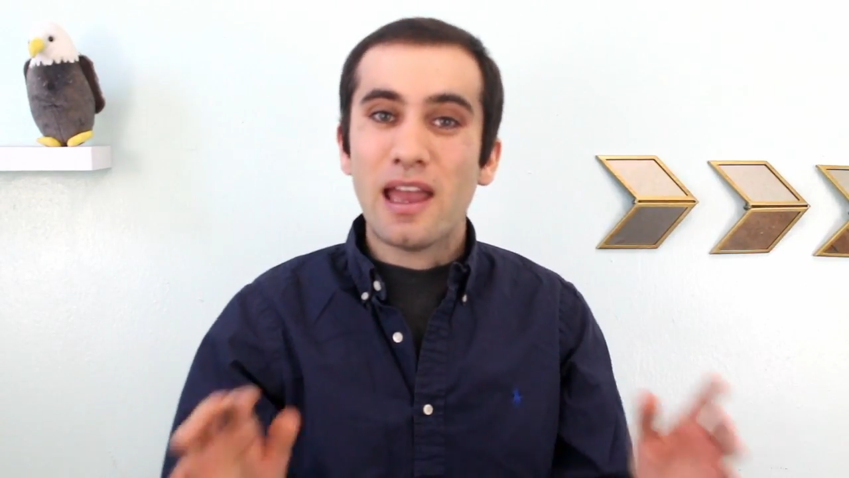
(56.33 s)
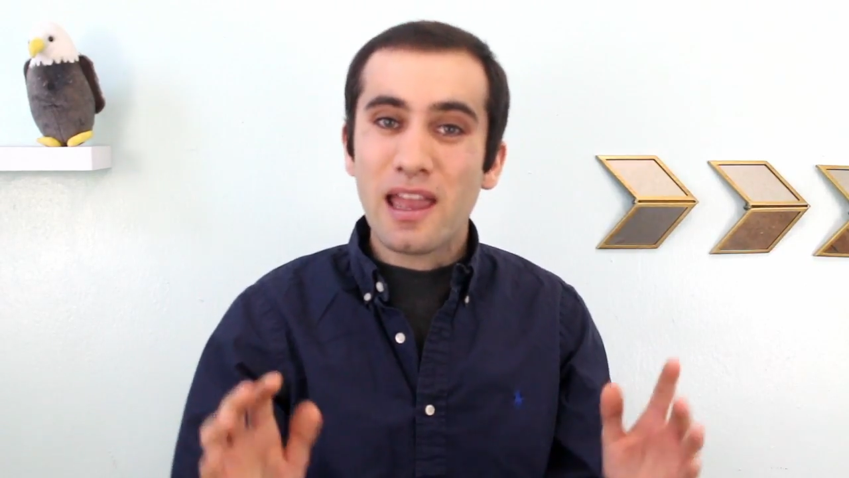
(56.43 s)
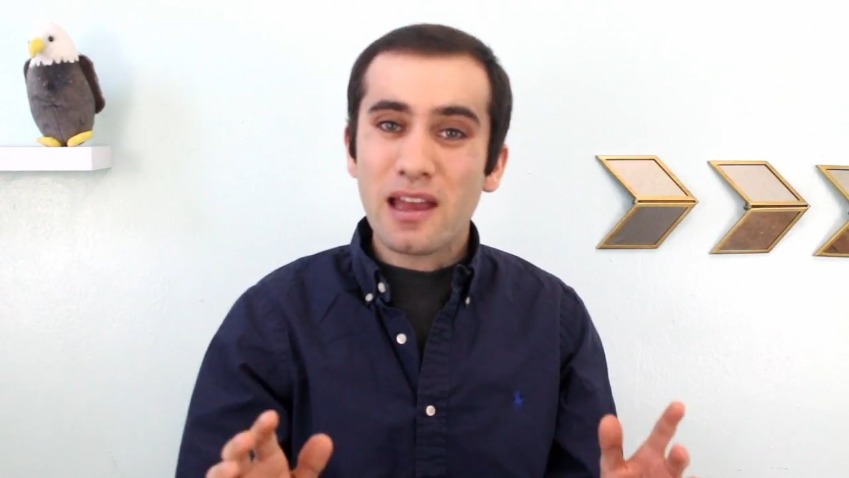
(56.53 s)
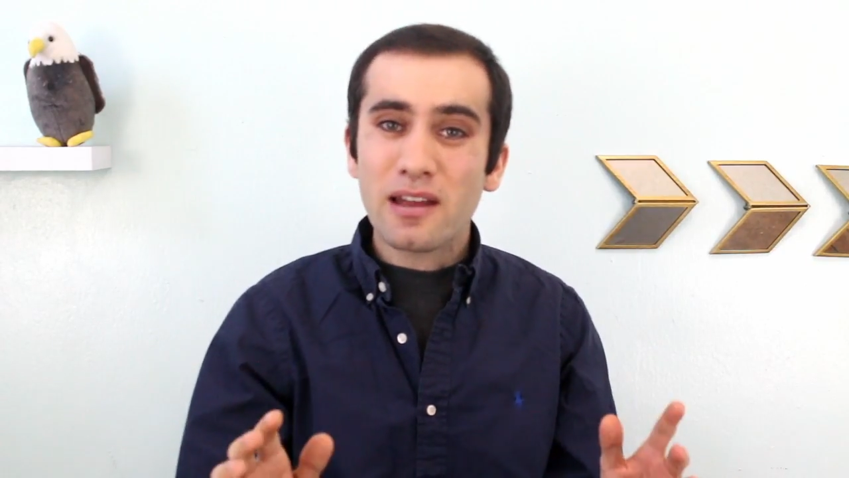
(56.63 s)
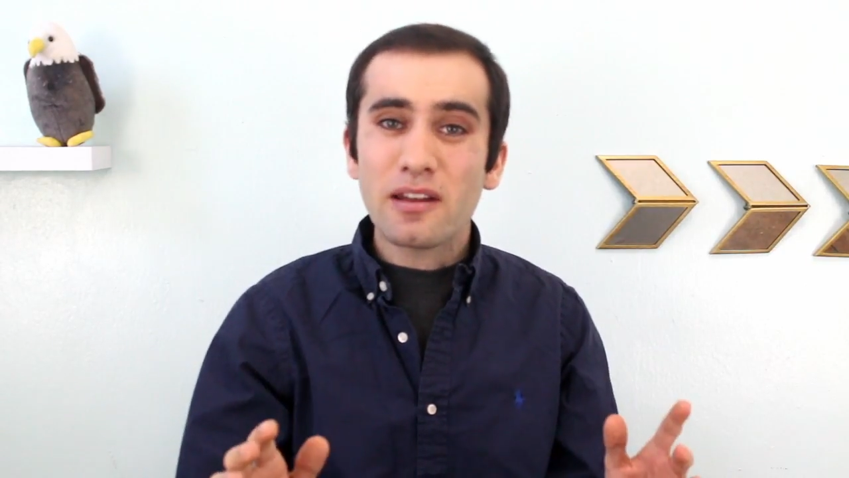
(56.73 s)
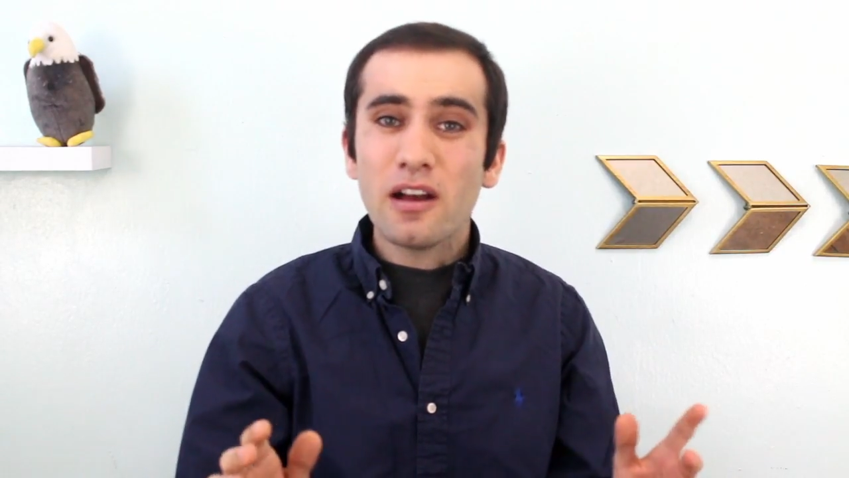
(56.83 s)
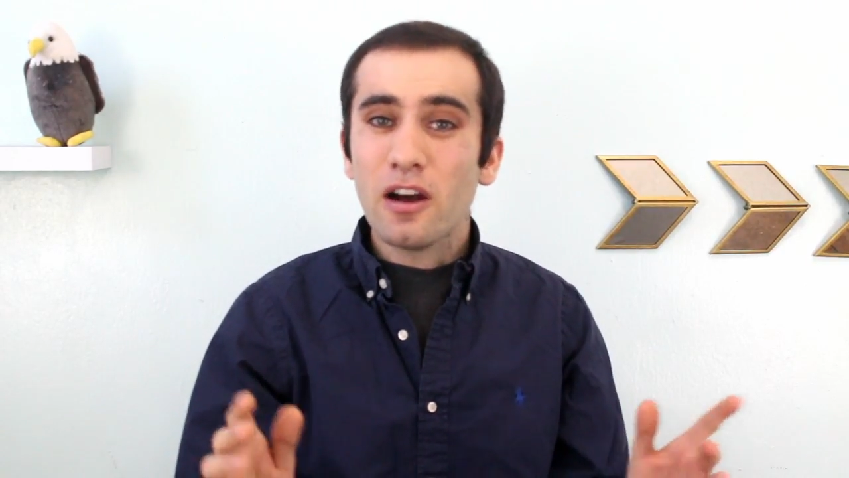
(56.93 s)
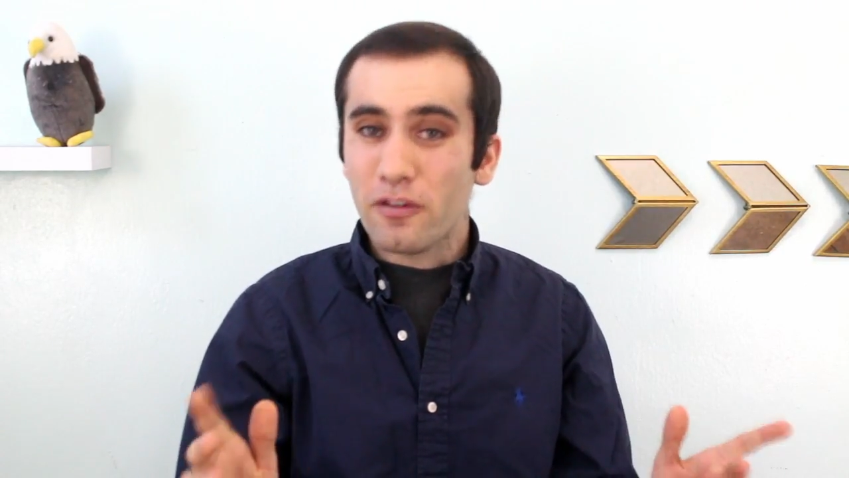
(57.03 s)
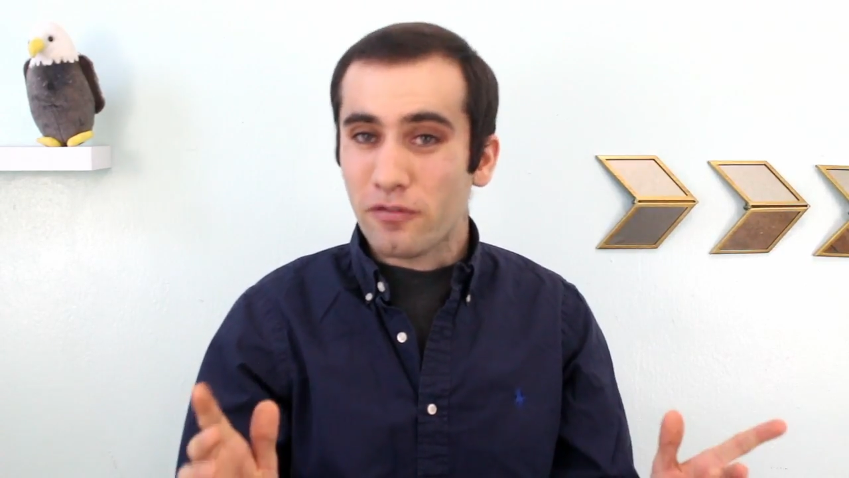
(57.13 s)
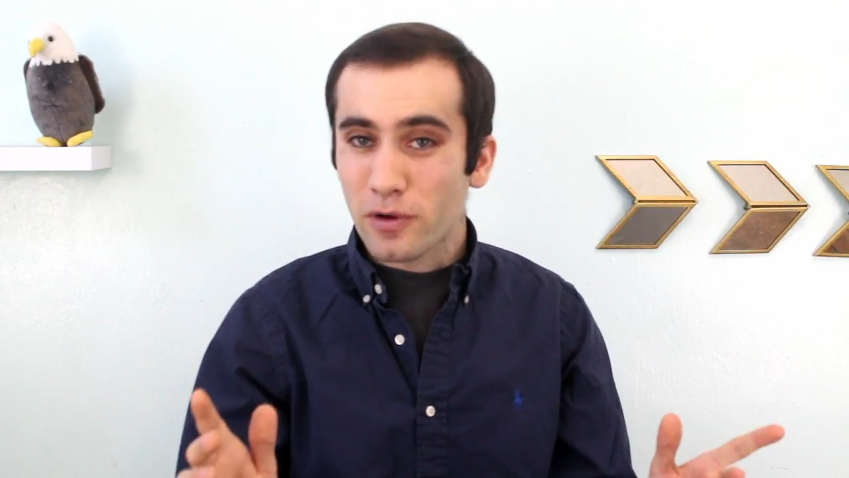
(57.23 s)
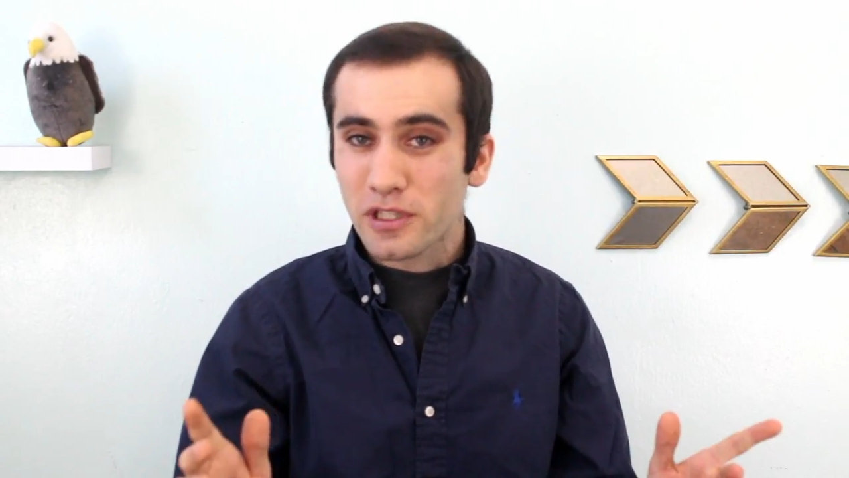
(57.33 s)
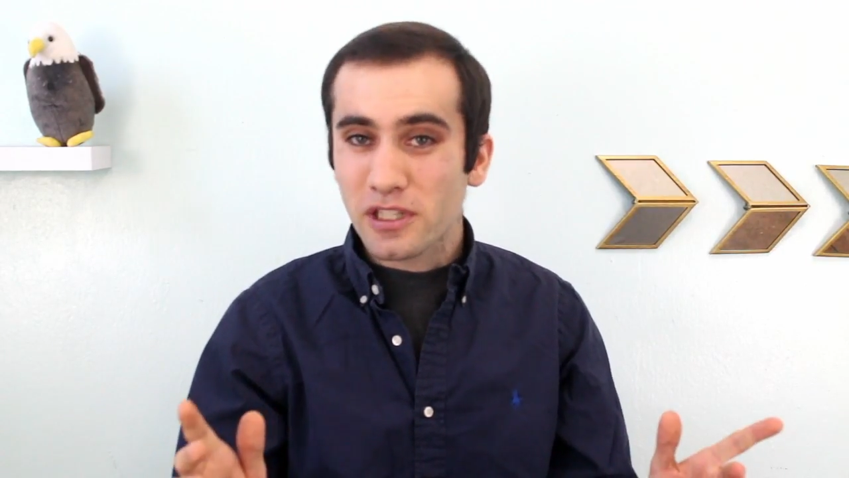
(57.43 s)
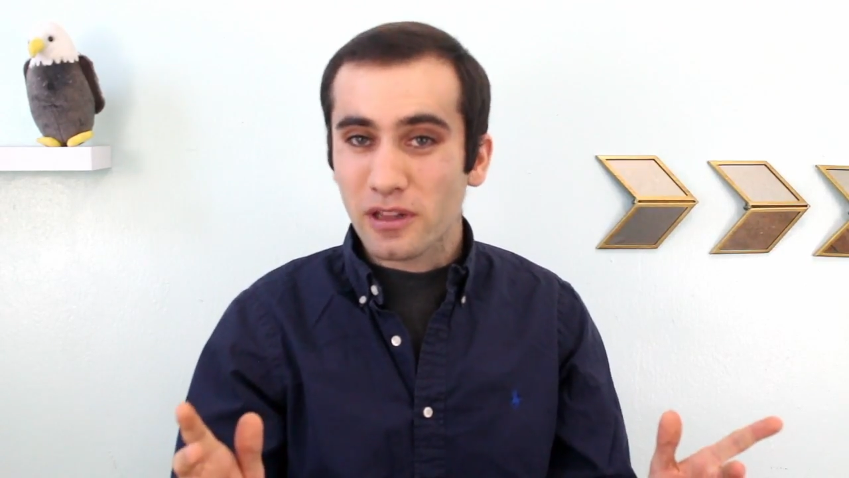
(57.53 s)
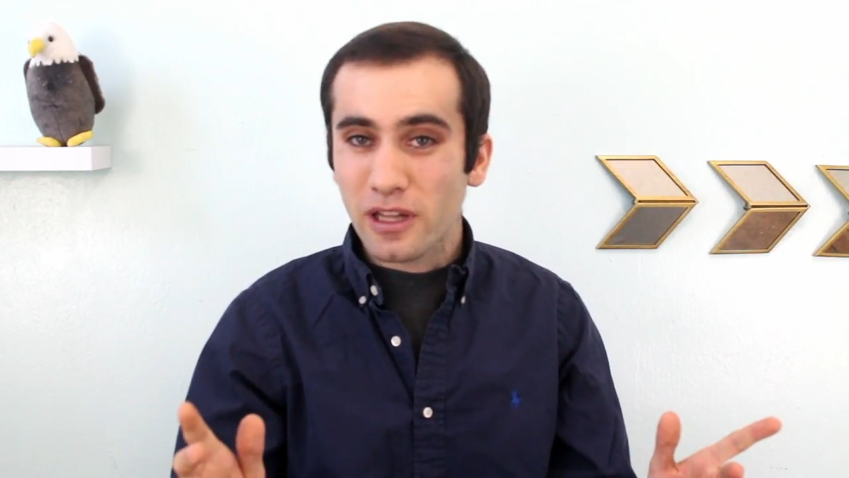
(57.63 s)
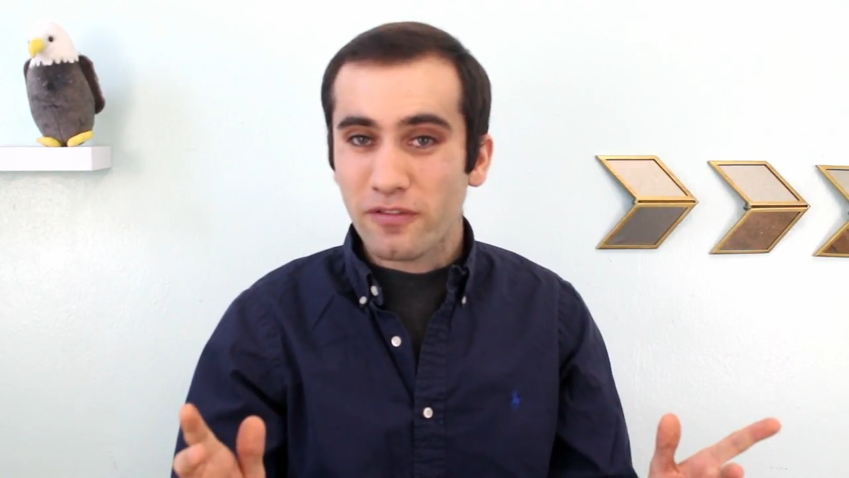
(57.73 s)
And,
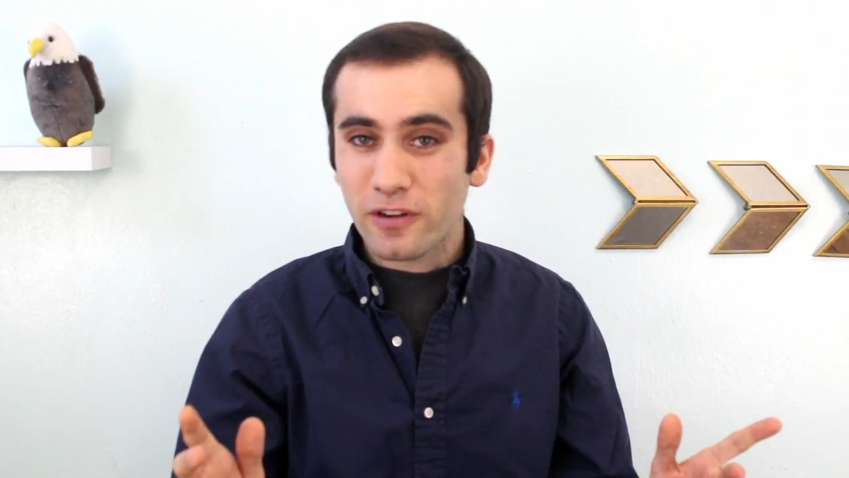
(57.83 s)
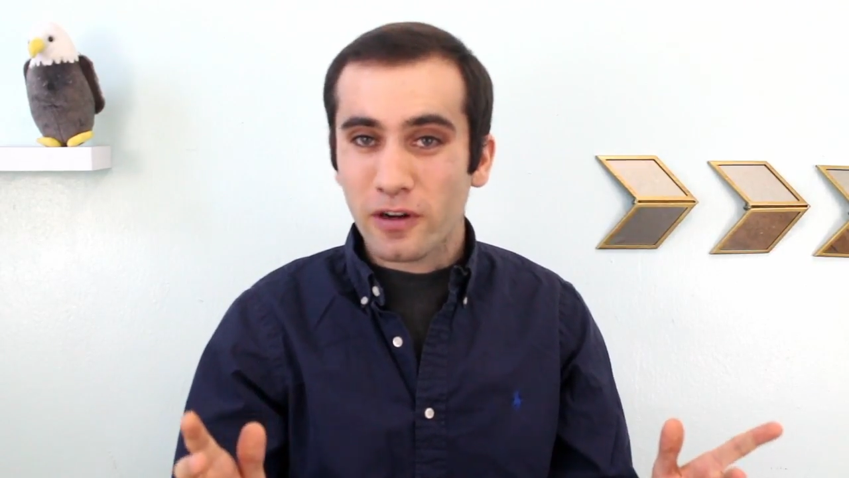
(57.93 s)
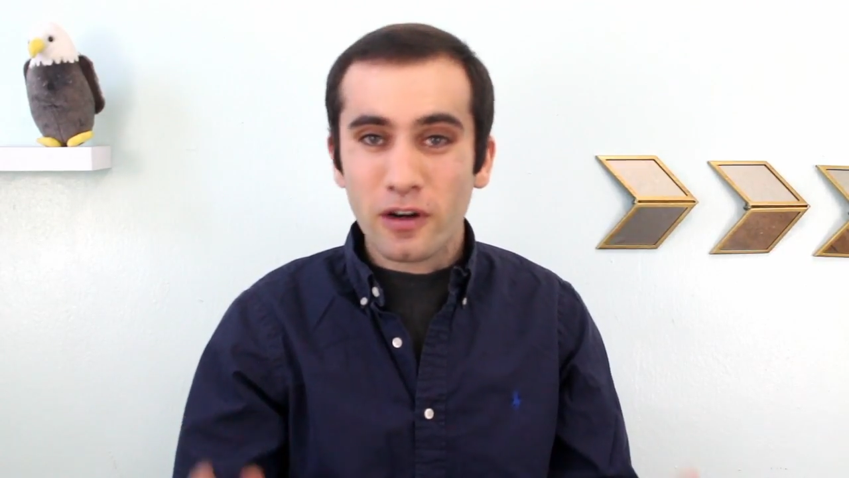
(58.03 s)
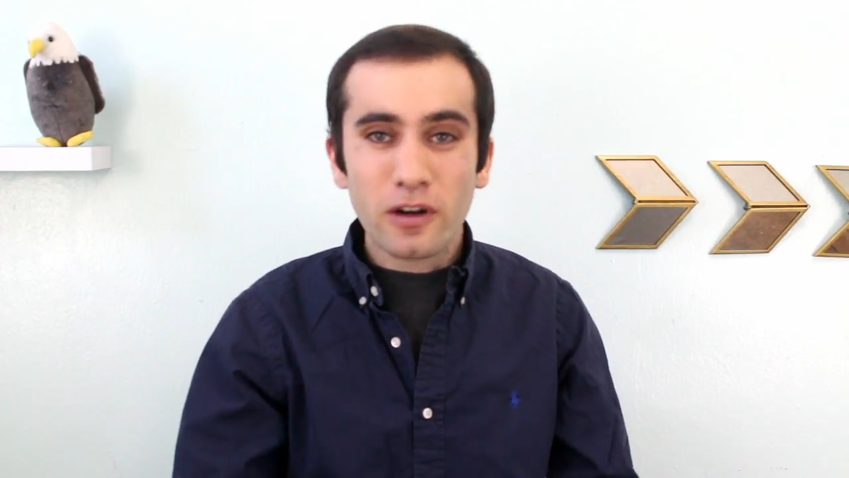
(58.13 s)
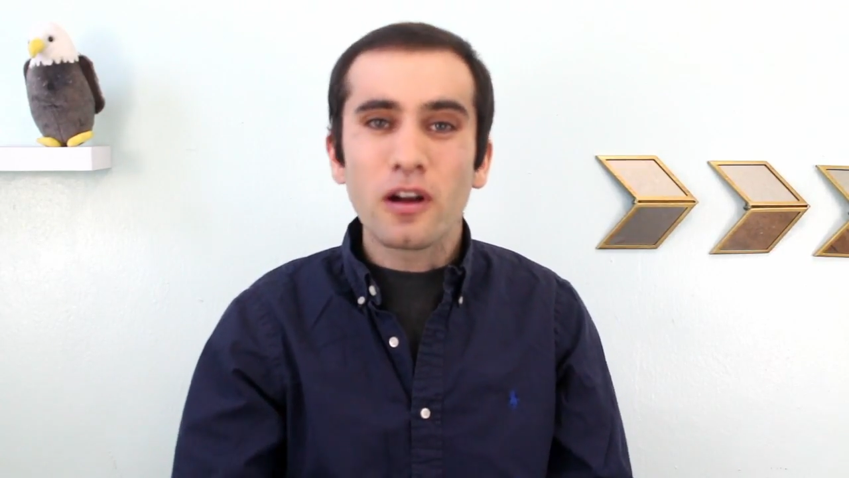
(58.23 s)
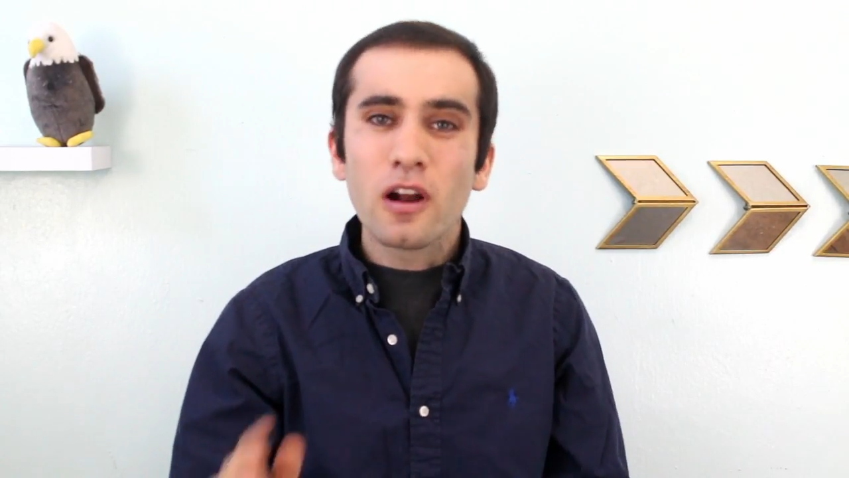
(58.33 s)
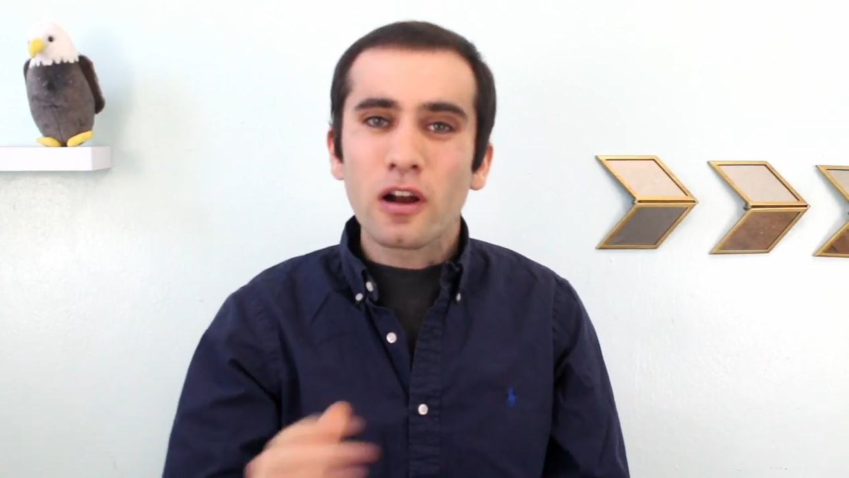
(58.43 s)
unfortunately for her,